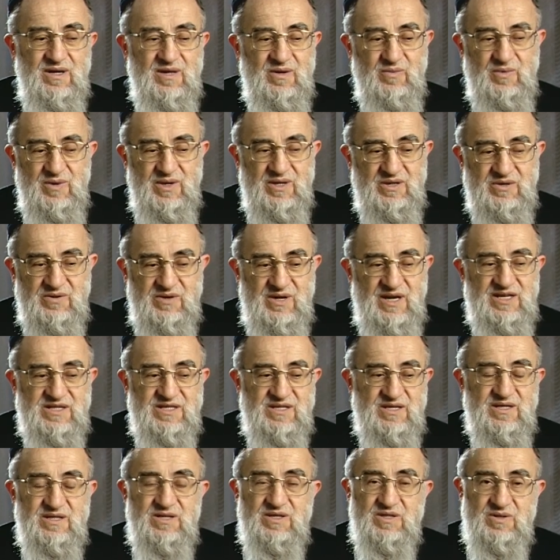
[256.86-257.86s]
were
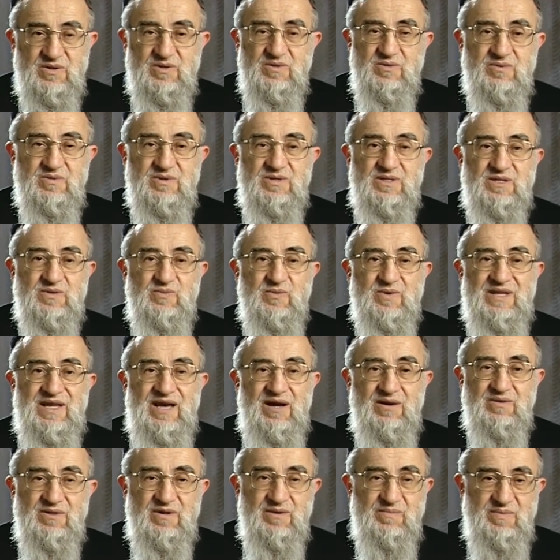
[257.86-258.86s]
dressed in suits
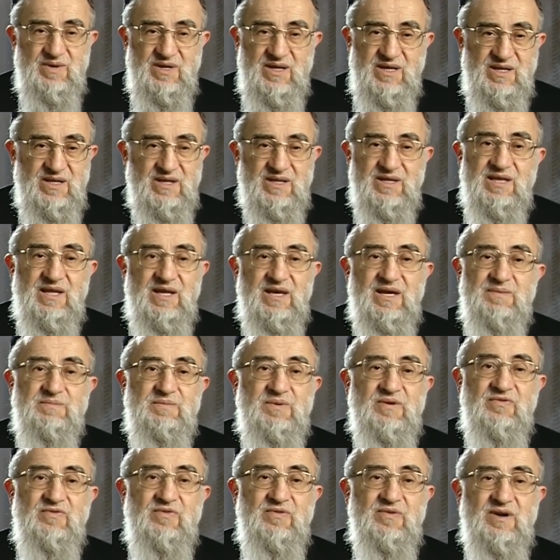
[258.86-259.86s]
without a. He didn't. Uh,
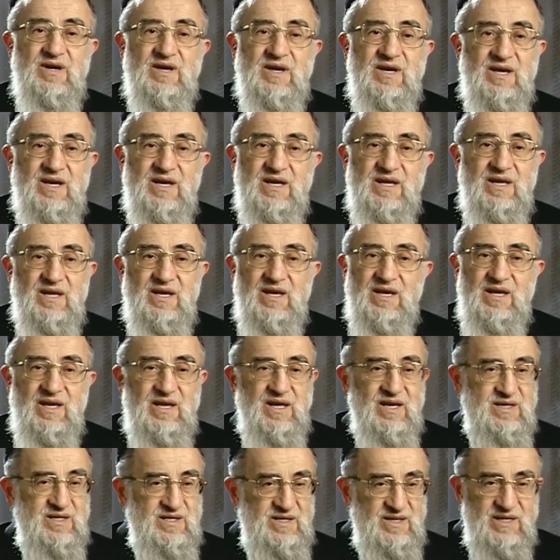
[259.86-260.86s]
before, he
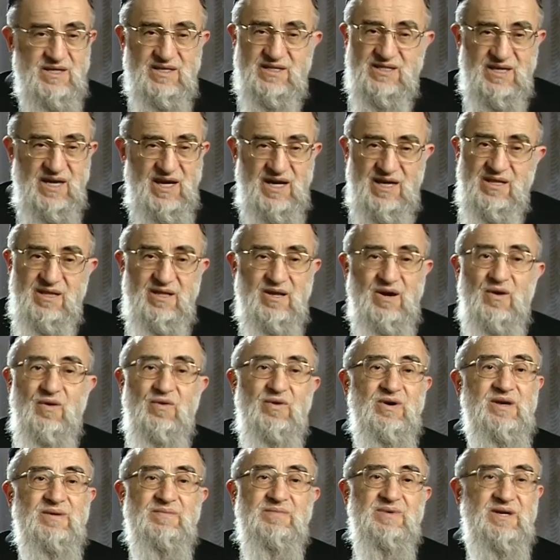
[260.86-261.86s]
since I know
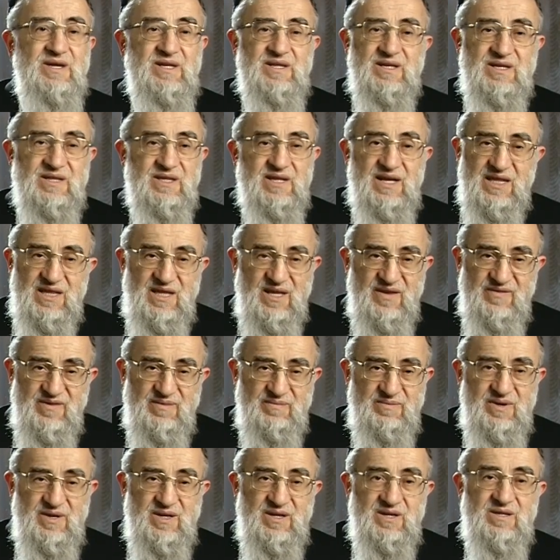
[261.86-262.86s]
him, he did not have a
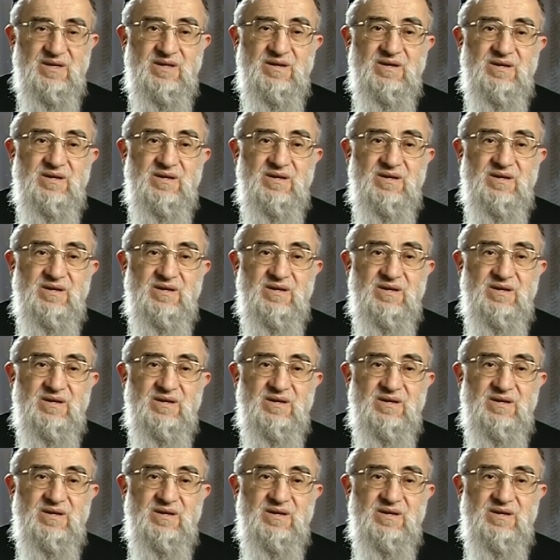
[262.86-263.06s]
beard.